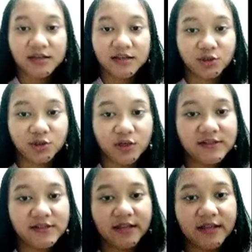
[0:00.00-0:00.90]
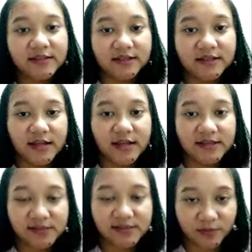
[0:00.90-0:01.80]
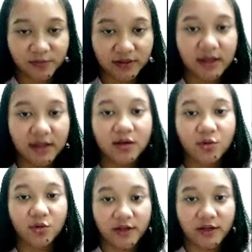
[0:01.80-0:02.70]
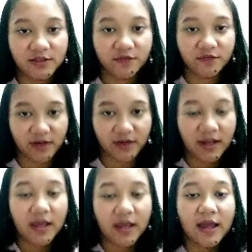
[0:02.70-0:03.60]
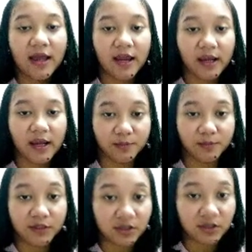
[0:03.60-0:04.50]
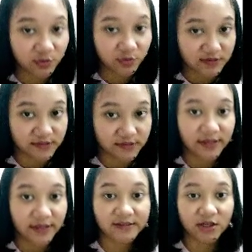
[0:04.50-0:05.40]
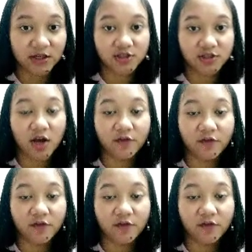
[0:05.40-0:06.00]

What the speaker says: Students can take the assessment in a creative way, and because Quizizz has lots of